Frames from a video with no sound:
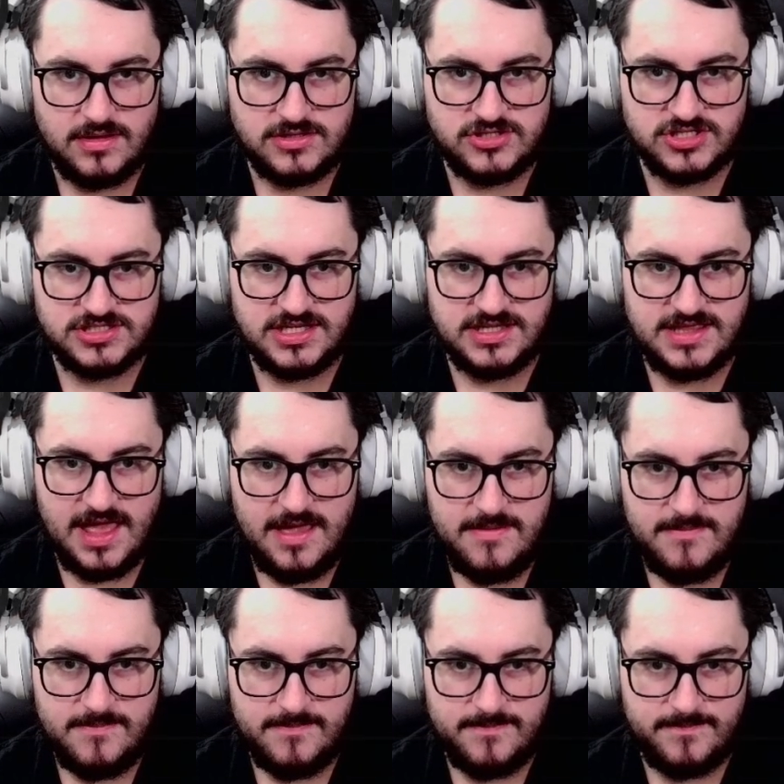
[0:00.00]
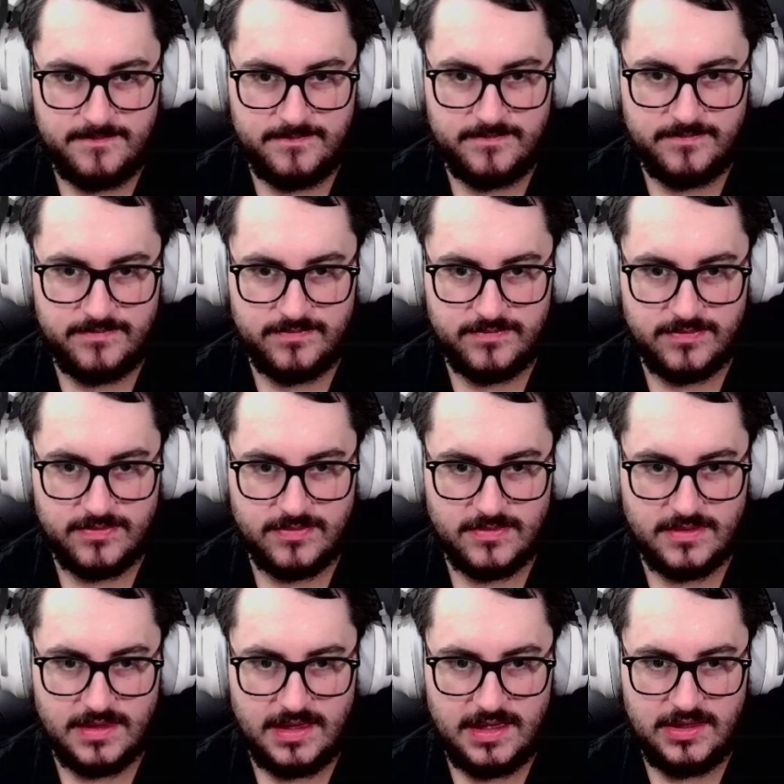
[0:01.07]
just like that.
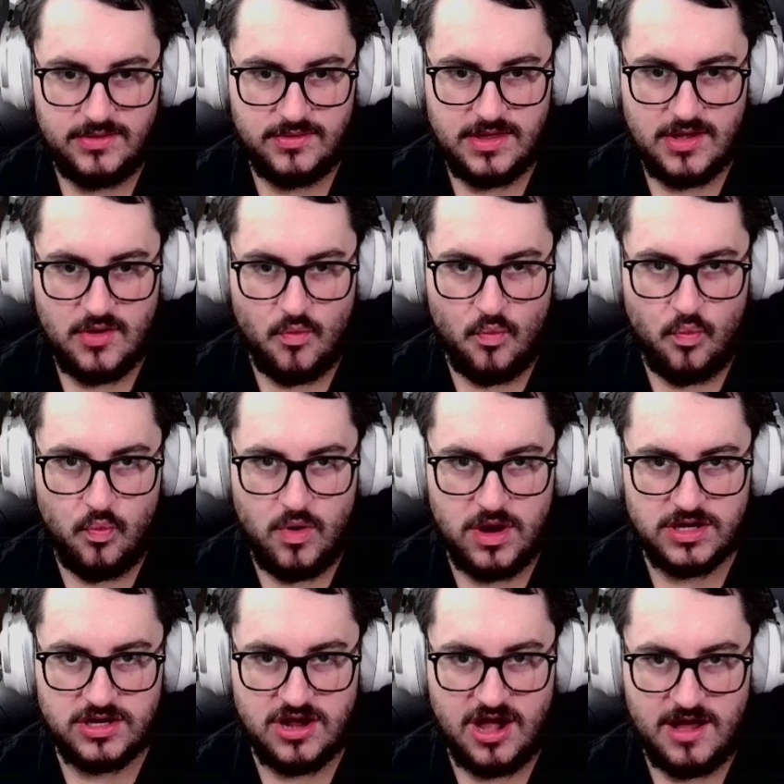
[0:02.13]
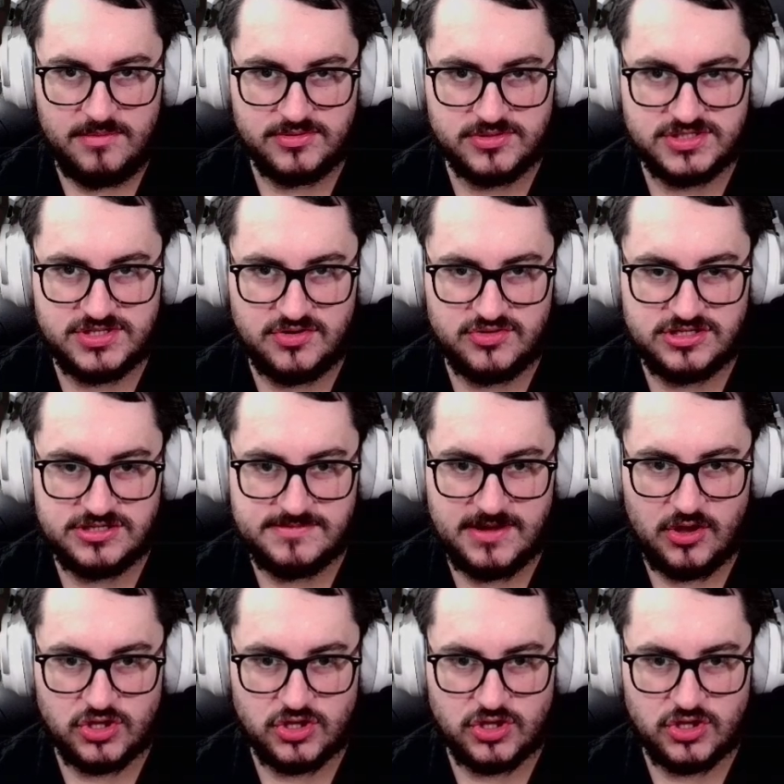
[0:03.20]
And you get 1 cobblestone to make a